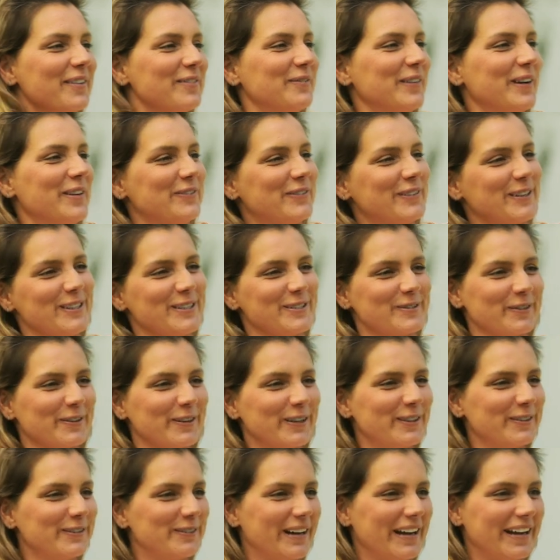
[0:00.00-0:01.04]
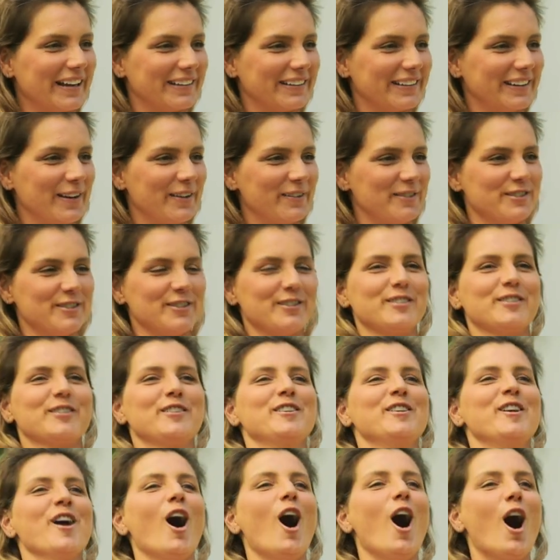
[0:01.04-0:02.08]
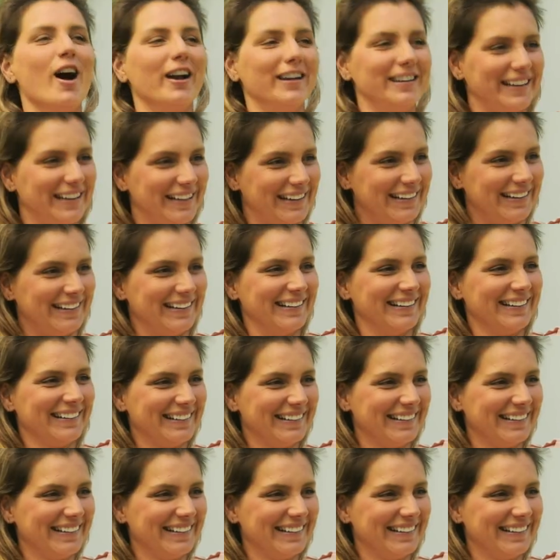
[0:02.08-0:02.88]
of my first world record, I was just yawning.